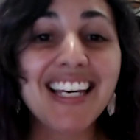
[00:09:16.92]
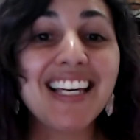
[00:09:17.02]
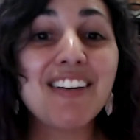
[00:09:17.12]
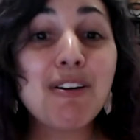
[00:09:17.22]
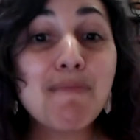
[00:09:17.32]

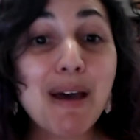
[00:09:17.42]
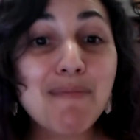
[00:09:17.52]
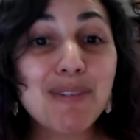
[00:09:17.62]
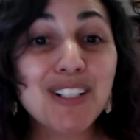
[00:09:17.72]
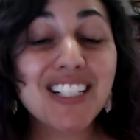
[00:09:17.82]

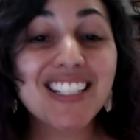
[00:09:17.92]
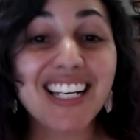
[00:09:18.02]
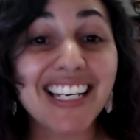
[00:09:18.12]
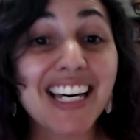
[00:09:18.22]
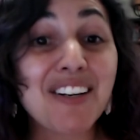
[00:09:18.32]
Remember to
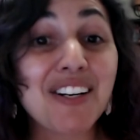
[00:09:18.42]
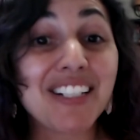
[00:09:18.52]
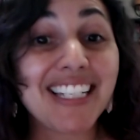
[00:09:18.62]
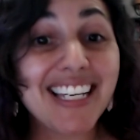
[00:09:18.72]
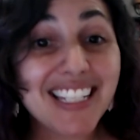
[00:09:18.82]
check out our
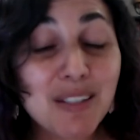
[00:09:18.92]
kids'